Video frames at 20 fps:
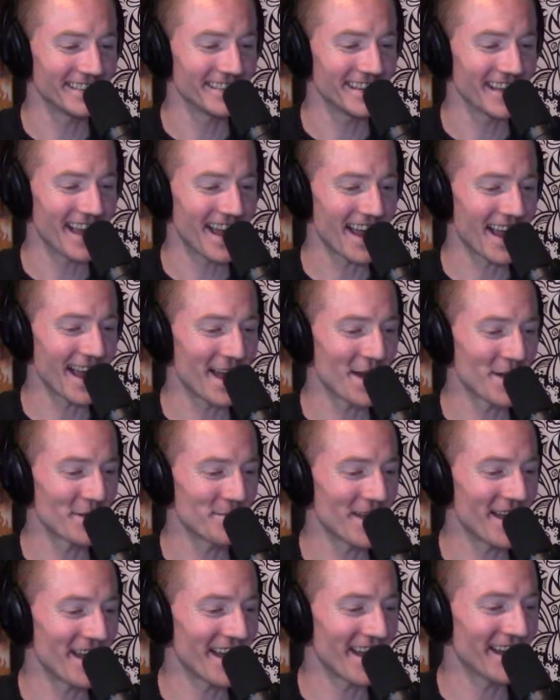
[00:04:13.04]
Right yeah, on.
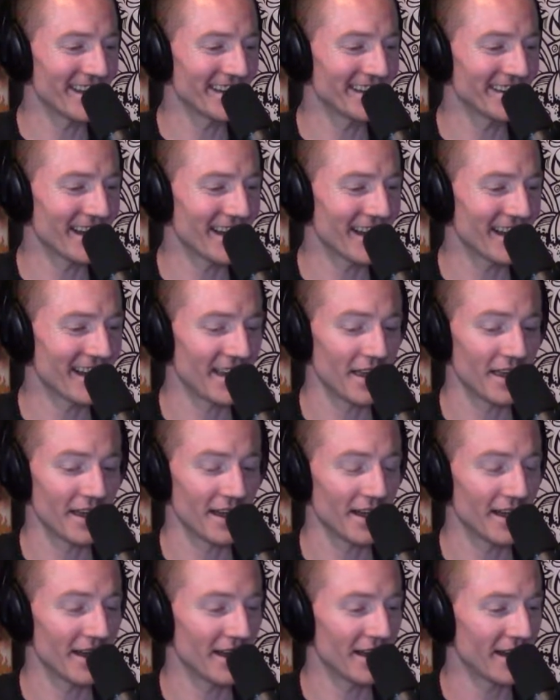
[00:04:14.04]
man. I
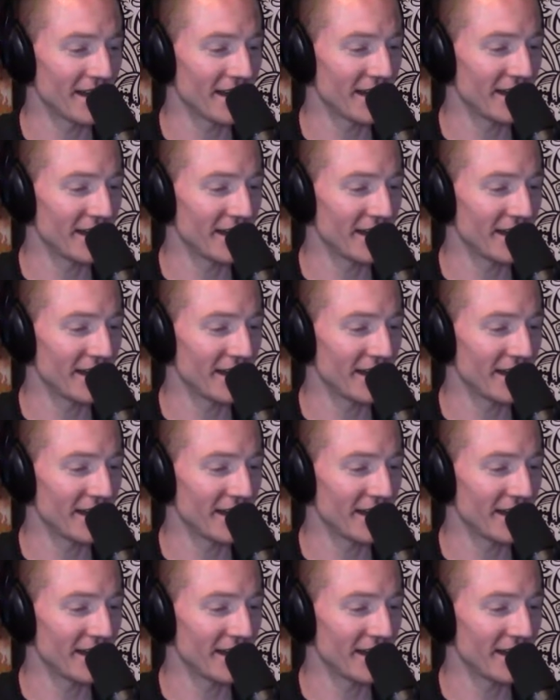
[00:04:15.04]
uh,